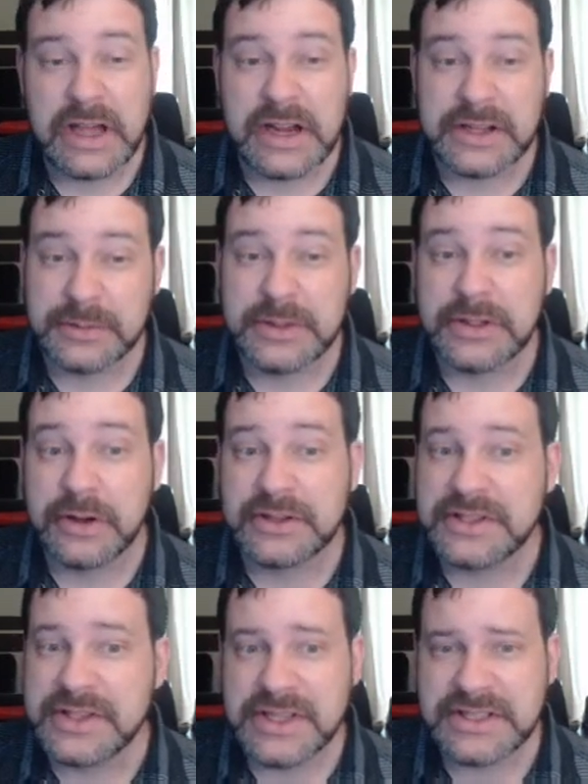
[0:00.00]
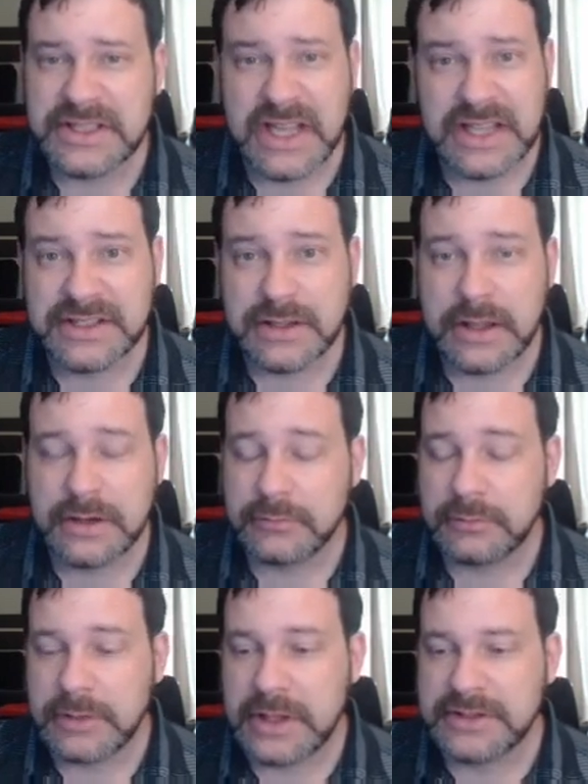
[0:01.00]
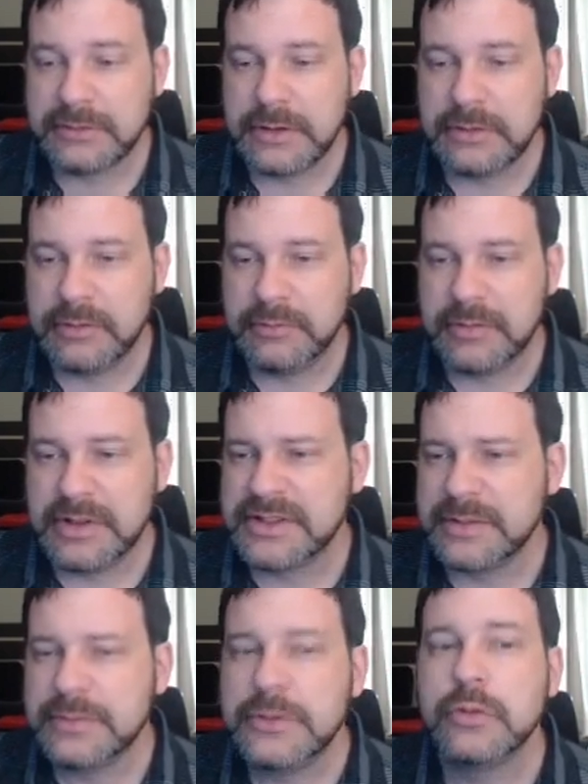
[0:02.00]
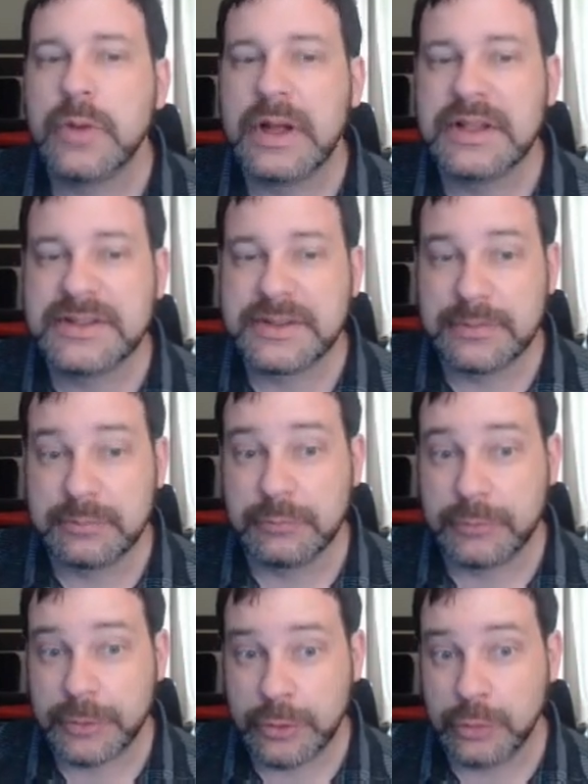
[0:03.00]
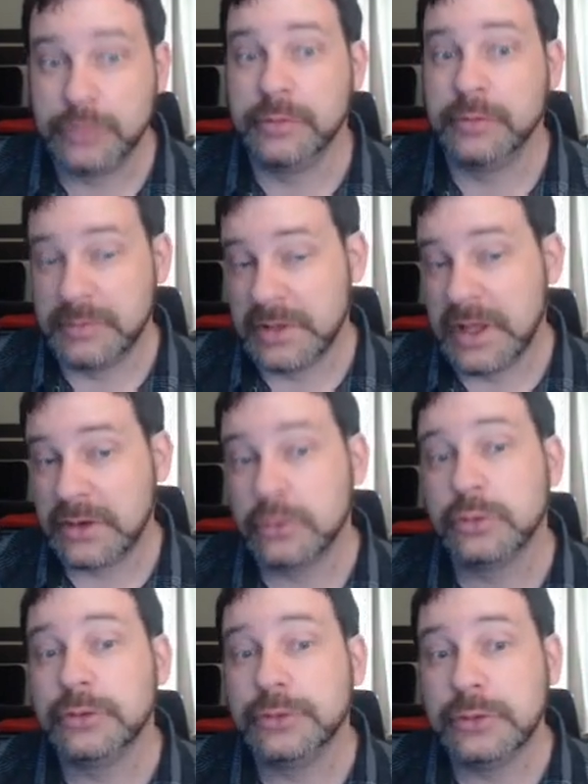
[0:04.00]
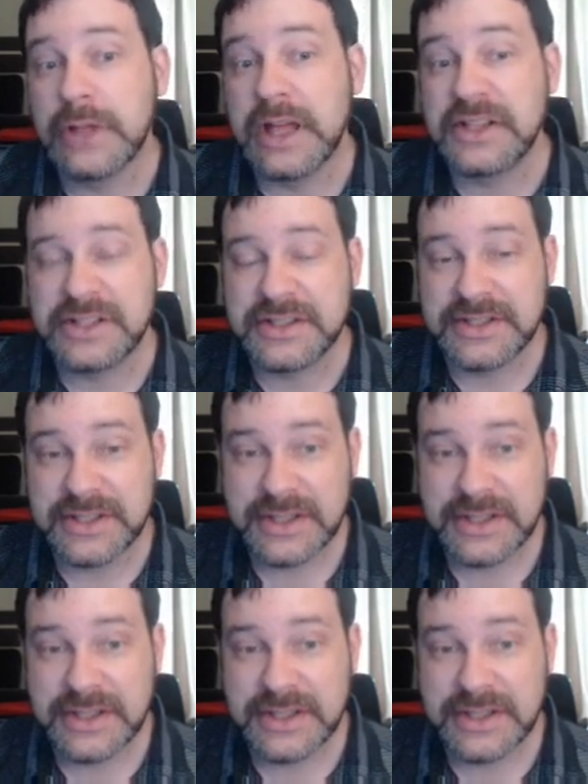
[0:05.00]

sweet cards in these sets. Lots of great reprints, some new ones, a lot of cool new legends.